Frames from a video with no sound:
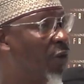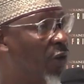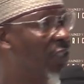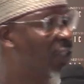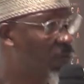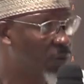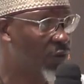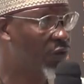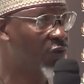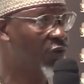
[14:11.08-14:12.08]
I'm not
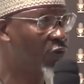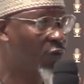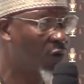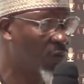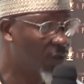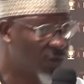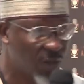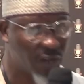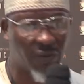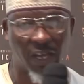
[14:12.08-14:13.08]
disposed to you or
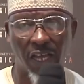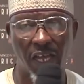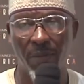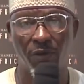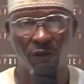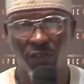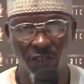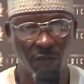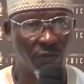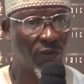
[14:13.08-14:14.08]
whatsoever, I'm not
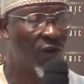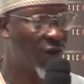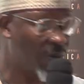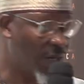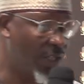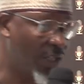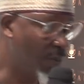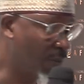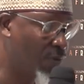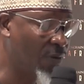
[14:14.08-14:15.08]
reachable, already
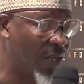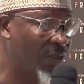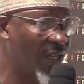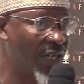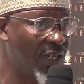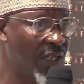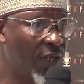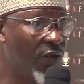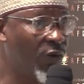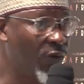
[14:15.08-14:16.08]
the people you are telling
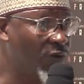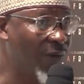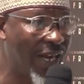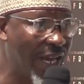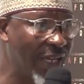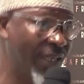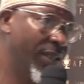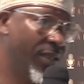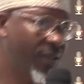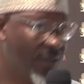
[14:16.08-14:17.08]
knows you are
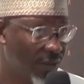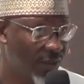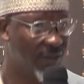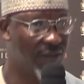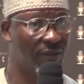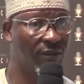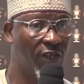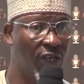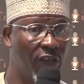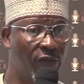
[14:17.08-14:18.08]
lying.
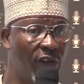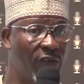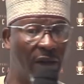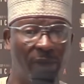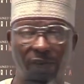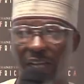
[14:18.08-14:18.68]
Even if I'm